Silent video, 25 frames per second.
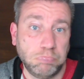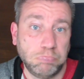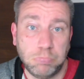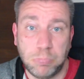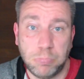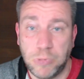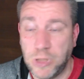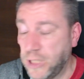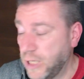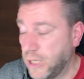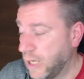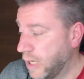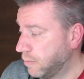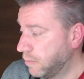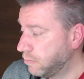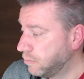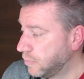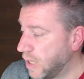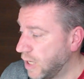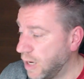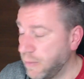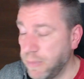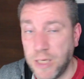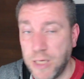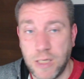yeah,
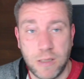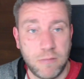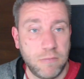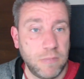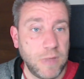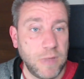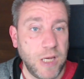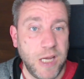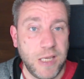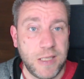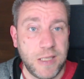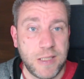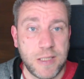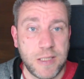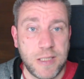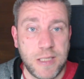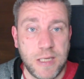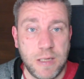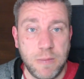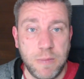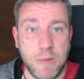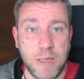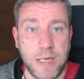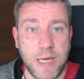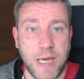I mean, it's a
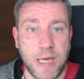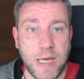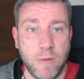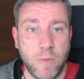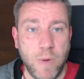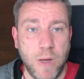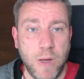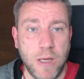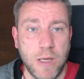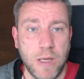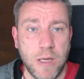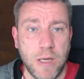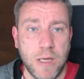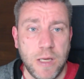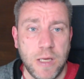Zigbee gateway.